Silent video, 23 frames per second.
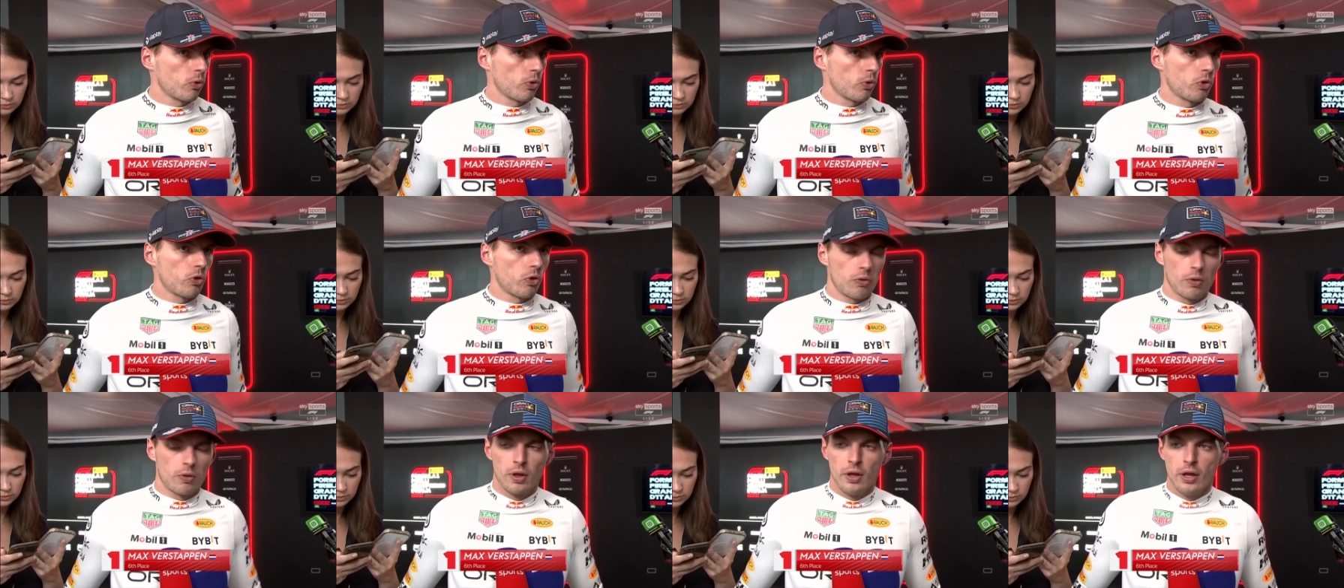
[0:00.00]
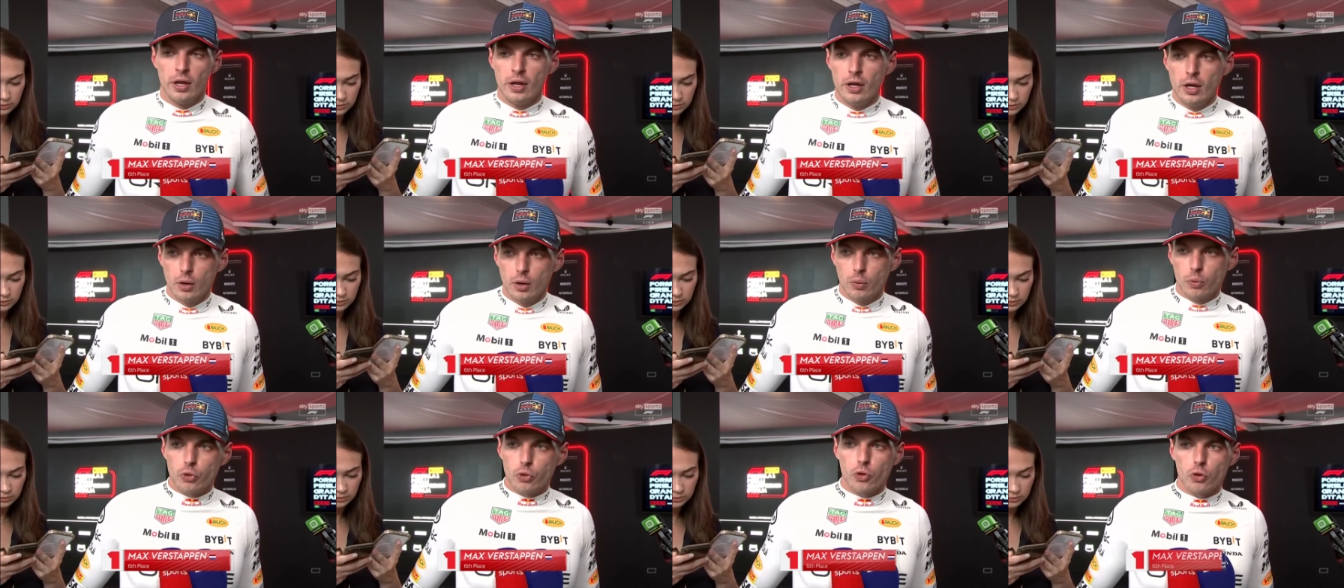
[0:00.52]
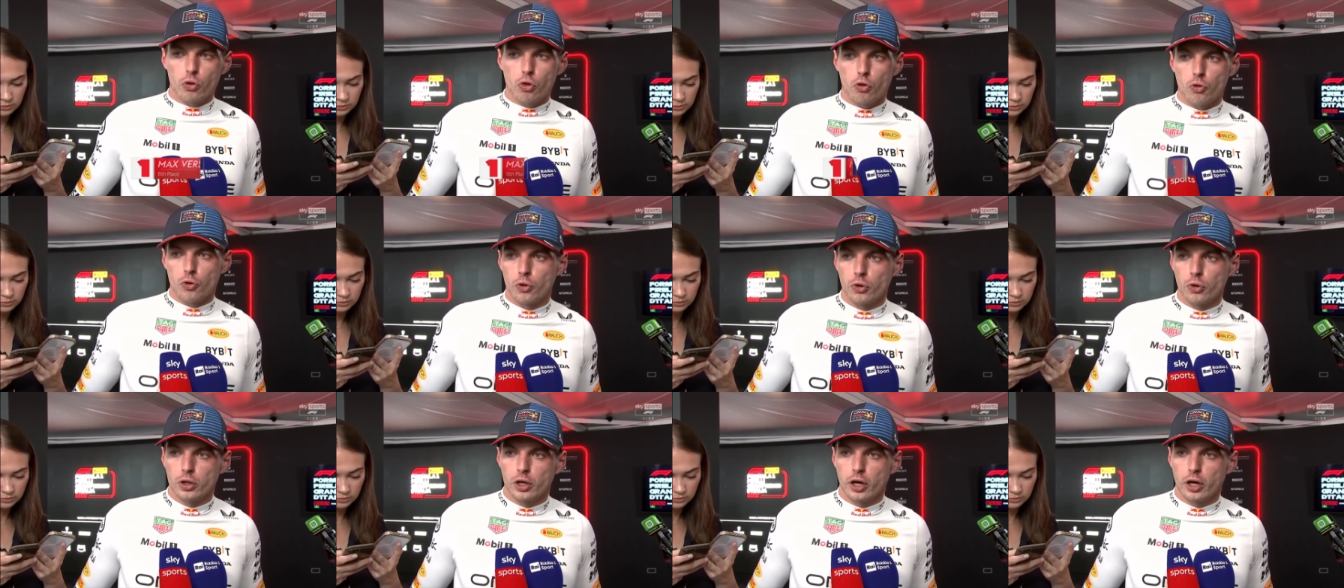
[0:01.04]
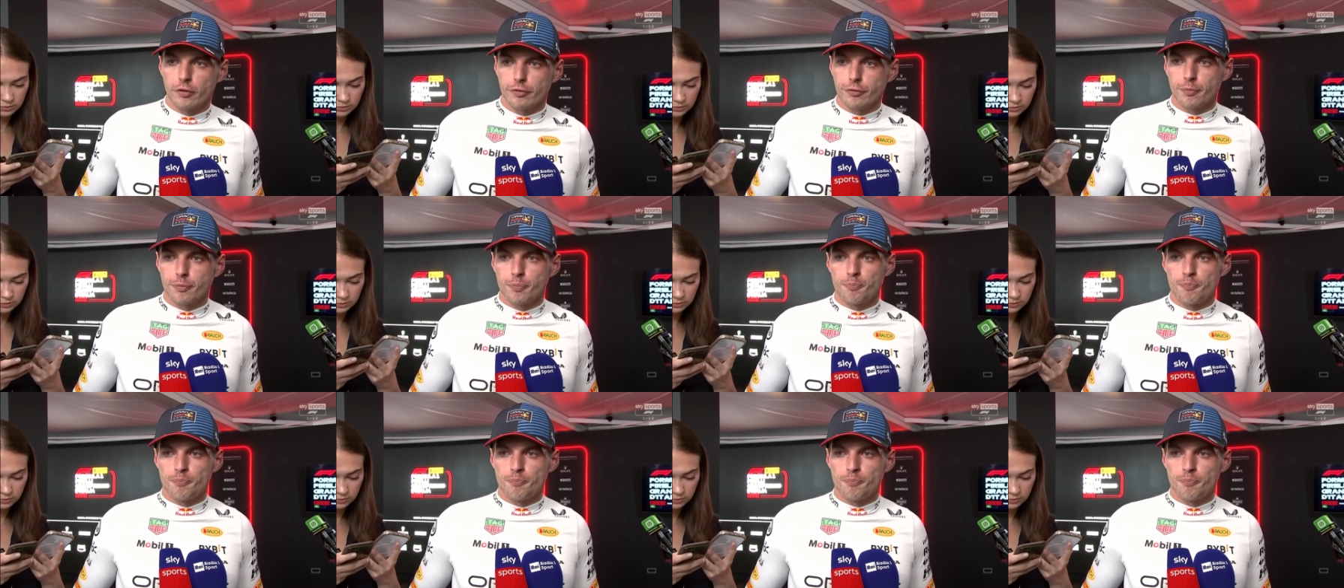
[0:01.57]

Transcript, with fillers: was, was not strong enough.